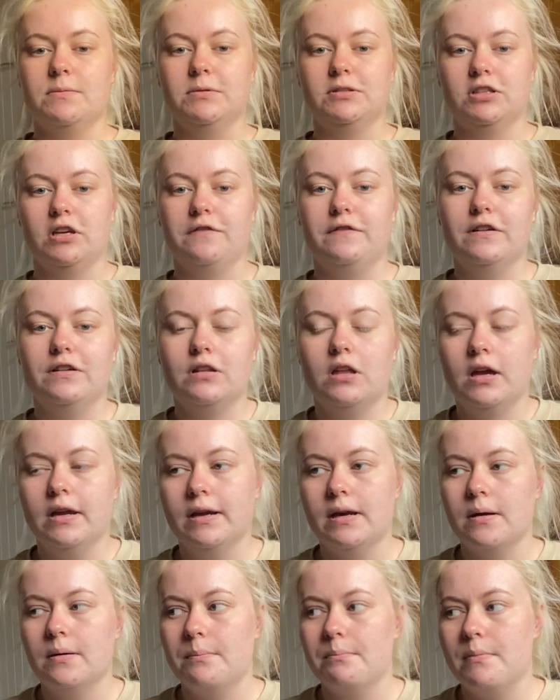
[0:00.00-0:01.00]
because I feel
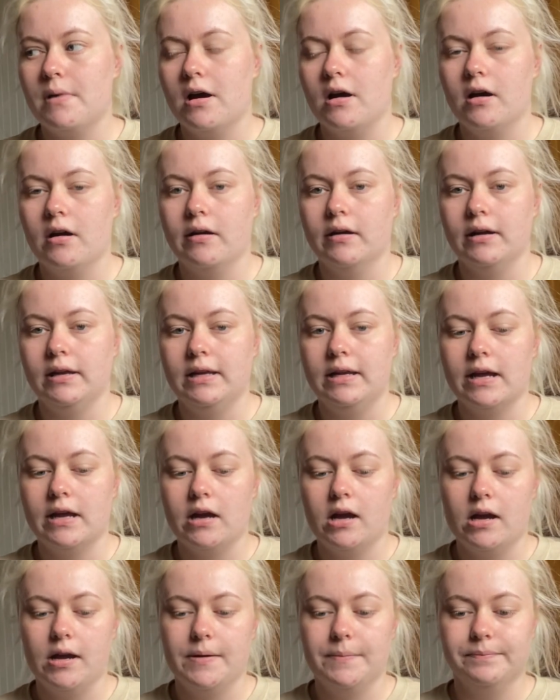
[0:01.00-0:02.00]
like my
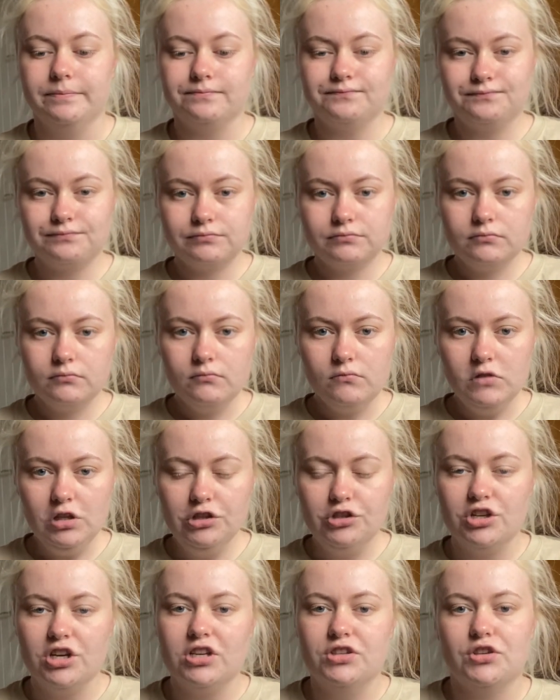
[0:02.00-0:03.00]

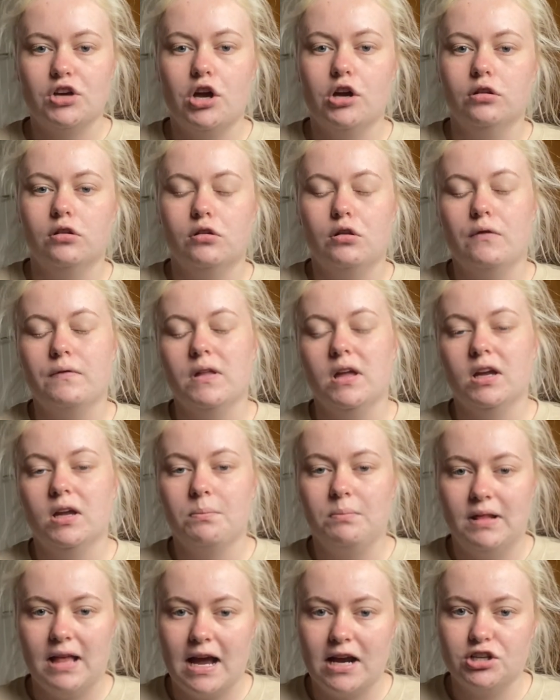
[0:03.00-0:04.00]
jeans, I own a lot of like
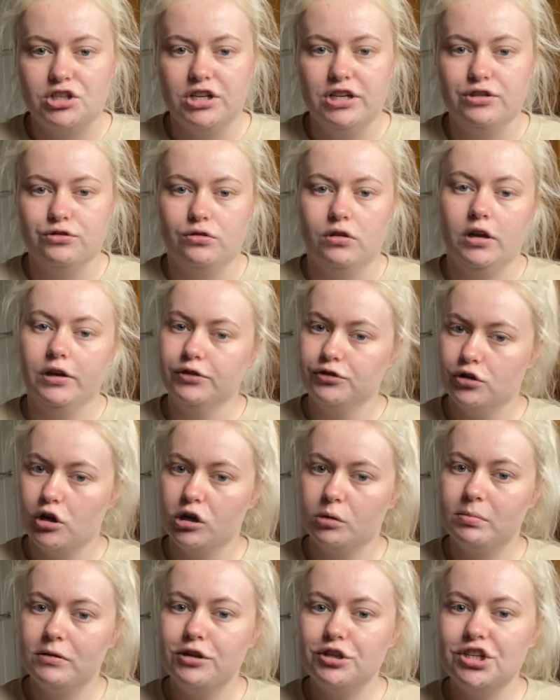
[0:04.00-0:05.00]
black jeans or like
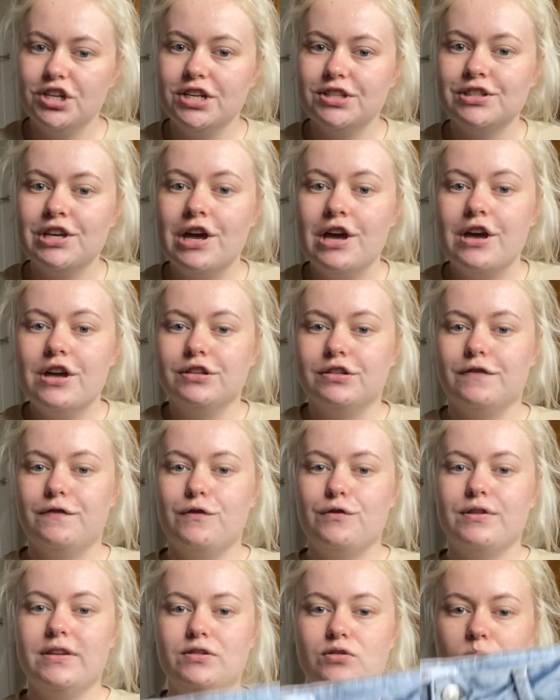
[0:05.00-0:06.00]
dark blue jeans, so I
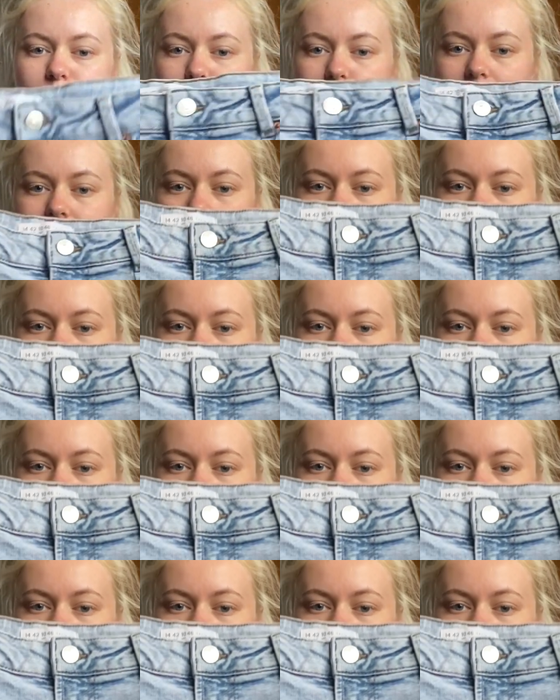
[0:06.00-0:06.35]
thought this would brighten